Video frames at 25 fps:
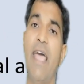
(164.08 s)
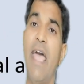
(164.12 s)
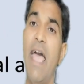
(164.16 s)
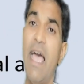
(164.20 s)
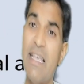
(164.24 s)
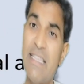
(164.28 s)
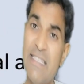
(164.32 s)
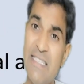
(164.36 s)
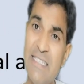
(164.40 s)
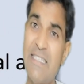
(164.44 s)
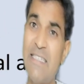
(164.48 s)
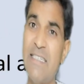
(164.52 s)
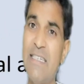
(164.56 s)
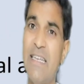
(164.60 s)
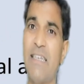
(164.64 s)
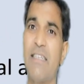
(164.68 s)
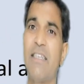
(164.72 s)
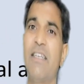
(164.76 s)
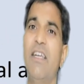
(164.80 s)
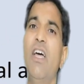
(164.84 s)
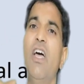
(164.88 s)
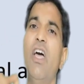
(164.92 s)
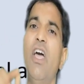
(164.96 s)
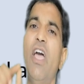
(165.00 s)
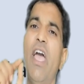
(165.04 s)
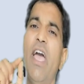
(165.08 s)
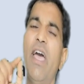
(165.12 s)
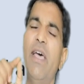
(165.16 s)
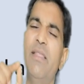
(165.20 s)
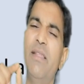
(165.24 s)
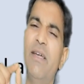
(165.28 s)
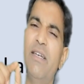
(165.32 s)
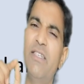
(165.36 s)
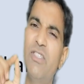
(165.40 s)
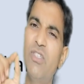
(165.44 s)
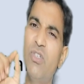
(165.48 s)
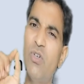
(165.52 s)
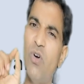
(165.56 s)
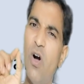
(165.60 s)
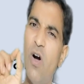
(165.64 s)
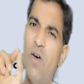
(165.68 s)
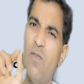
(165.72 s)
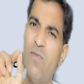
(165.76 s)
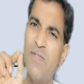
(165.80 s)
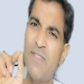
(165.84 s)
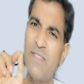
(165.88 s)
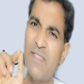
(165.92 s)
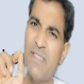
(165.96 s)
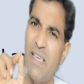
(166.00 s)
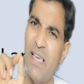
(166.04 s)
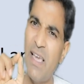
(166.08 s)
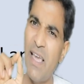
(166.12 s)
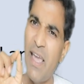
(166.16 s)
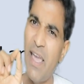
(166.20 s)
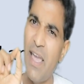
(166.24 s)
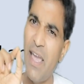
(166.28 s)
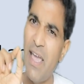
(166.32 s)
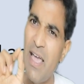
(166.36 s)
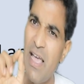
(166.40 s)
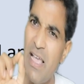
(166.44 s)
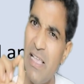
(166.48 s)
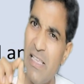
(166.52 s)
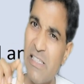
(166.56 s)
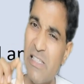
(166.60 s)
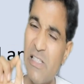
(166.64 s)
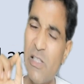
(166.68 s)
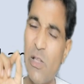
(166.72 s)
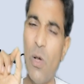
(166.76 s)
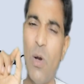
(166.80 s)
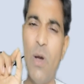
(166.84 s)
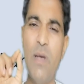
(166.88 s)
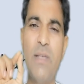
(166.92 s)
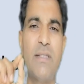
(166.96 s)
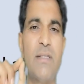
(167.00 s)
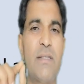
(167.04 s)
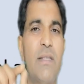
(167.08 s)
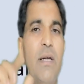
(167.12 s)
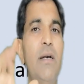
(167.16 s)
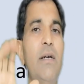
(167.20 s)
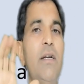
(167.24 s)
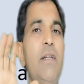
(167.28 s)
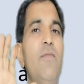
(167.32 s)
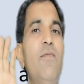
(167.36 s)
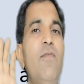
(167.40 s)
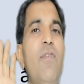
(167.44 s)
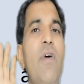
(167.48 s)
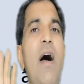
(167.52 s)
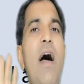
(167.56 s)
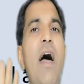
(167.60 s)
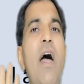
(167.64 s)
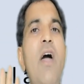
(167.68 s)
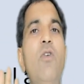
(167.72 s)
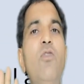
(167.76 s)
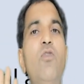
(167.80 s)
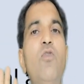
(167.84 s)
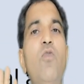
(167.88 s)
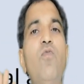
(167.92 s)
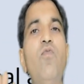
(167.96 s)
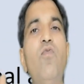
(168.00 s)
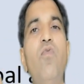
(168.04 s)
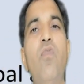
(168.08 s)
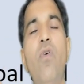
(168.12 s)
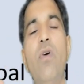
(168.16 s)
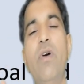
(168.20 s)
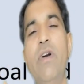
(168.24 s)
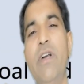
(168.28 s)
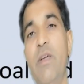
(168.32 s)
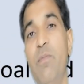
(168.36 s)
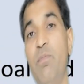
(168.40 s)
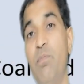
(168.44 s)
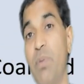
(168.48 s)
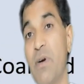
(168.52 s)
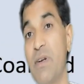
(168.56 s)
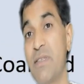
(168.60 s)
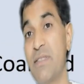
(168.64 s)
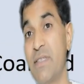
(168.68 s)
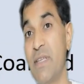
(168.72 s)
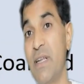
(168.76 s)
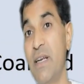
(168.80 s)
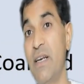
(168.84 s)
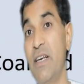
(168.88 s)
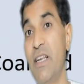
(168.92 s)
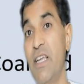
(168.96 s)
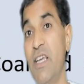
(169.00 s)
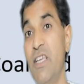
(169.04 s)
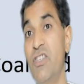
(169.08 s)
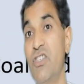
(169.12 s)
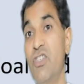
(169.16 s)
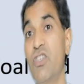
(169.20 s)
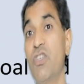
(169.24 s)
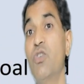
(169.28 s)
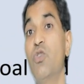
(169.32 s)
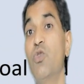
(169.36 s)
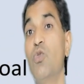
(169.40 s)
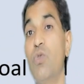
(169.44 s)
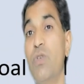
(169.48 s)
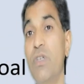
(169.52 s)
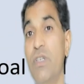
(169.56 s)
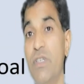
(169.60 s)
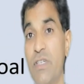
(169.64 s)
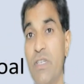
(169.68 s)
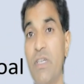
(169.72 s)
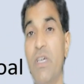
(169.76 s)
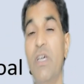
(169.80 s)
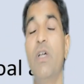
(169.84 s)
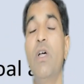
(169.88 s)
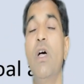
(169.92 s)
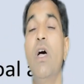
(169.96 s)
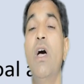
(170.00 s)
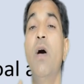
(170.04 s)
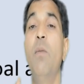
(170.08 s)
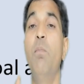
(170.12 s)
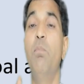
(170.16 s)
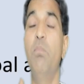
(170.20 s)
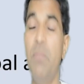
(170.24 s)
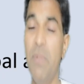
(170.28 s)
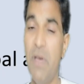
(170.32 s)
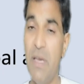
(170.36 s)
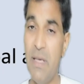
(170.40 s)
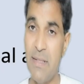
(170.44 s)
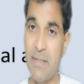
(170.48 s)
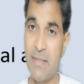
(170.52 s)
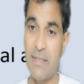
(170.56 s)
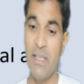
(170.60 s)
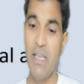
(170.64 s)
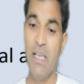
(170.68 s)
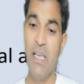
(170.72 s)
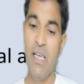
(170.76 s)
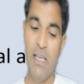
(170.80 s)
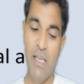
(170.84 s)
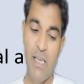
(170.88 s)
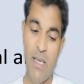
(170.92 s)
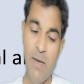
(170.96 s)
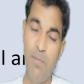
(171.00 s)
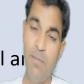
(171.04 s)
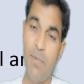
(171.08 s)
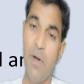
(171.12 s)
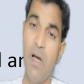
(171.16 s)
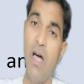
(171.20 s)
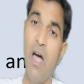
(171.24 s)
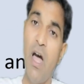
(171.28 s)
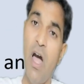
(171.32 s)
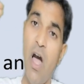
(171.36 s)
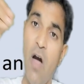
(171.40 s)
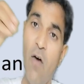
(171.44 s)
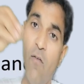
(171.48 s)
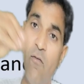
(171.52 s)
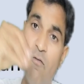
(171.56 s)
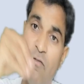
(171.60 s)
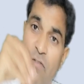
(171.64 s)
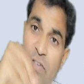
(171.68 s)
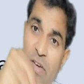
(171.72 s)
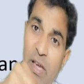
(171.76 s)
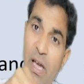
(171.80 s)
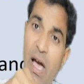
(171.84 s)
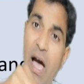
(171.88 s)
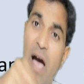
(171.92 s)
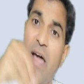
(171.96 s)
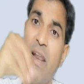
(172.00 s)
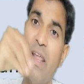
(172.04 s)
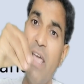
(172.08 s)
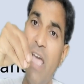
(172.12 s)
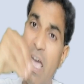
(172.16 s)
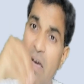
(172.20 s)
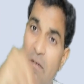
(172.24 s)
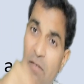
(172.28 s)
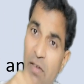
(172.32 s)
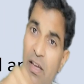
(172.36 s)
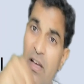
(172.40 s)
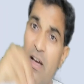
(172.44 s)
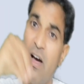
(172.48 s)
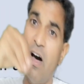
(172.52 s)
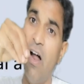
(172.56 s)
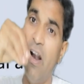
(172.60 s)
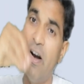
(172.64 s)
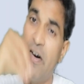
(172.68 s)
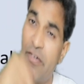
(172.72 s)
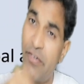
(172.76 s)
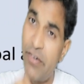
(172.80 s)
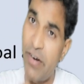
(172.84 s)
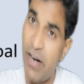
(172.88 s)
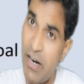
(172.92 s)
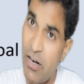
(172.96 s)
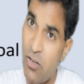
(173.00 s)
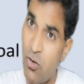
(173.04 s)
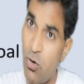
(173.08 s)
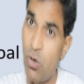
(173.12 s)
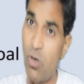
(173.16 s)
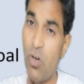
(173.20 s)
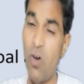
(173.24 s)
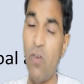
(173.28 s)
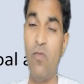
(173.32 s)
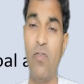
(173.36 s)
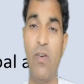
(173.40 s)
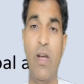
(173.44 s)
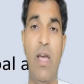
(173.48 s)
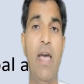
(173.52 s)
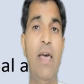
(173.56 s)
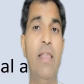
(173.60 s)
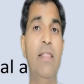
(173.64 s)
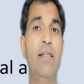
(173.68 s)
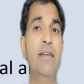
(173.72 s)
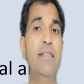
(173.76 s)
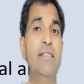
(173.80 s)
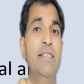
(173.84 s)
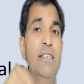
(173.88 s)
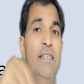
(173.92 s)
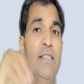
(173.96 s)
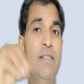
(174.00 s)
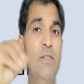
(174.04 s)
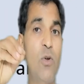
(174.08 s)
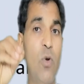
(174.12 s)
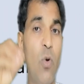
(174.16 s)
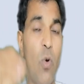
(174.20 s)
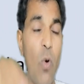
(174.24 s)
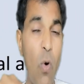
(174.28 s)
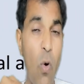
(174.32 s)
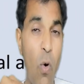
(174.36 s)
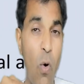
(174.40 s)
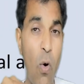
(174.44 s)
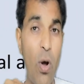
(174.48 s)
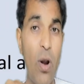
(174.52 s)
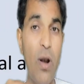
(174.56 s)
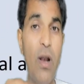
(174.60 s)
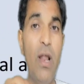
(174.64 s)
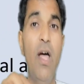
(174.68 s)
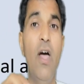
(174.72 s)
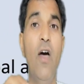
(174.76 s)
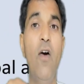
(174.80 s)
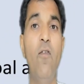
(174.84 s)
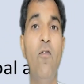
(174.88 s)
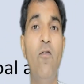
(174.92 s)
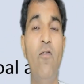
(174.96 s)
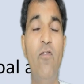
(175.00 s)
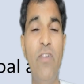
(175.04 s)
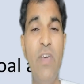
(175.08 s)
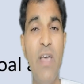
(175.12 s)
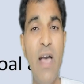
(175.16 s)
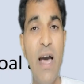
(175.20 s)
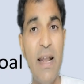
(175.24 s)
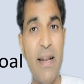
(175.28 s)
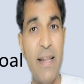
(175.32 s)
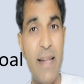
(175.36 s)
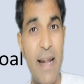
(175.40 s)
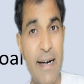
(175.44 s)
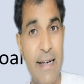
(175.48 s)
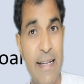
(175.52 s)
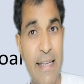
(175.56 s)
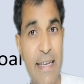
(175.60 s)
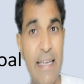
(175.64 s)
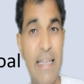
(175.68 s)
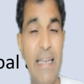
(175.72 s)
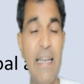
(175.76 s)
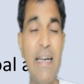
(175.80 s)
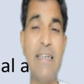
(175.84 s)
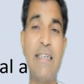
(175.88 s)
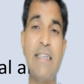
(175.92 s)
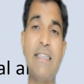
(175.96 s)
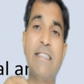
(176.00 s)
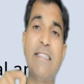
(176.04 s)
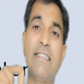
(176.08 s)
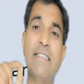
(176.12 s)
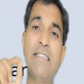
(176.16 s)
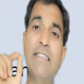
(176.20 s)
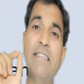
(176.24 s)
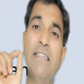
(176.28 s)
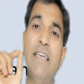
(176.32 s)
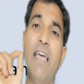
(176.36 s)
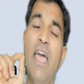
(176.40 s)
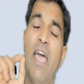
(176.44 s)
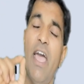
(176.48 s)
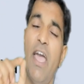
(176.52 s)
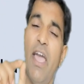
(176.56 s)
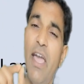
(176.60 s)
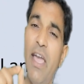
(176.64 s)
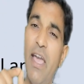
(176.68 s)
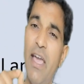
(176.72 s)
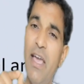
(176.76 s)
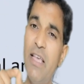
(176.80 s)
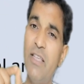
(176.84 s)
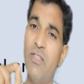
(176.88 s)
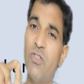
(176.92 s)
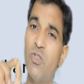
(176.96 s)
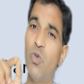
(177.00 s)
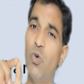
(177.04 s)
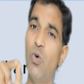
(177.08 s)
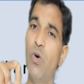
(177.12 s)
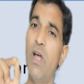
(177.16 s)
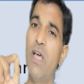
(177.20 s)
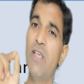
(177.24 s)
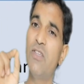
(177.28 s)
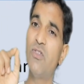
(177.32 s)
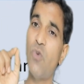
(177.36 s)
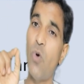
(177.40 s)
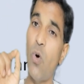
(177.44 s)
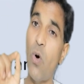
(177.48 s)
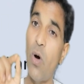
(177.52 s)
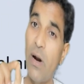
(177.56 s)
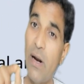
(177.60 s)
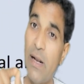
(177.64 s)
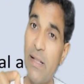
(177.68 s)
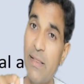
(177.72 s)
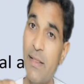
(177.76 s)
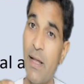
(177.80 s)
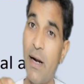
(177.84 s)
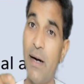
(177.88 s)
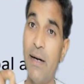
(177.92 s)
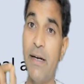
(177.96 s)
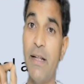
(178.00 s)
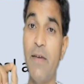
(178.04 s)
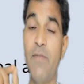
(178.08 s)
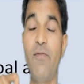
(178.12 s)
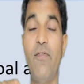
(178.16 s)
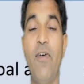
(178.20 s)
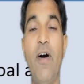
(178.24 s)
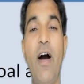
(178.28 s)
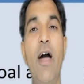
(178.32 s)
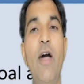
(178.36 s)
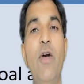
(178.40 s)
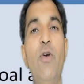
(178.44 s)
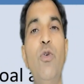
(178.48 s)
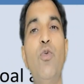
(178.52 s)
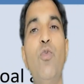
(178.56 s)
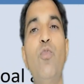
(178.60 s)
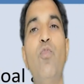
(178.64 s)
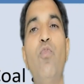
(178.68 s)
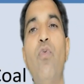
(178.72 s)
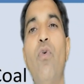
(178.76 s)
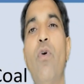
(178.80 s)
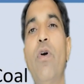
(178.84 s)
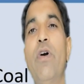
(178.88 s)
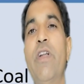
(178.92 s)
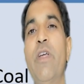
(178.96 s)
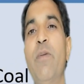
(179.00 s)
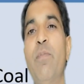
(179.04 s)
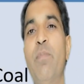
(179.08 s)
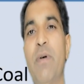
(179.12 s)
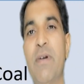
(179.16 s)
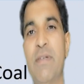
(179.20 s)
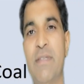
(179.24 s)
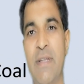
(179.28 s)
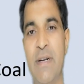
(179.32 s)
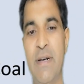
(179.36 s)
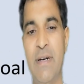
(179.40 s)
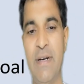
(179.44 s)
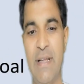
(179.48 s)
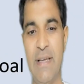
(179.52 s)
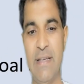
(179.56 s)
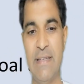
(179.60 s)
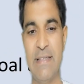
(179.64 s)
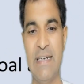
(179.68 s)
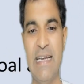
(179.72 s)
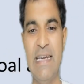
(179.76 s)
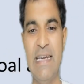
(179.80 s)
extract energy of say as low as 35 to 40% unit. Means if we are having 100 unit of energy in coal, we are getting electricity as good as only 35 to 40%,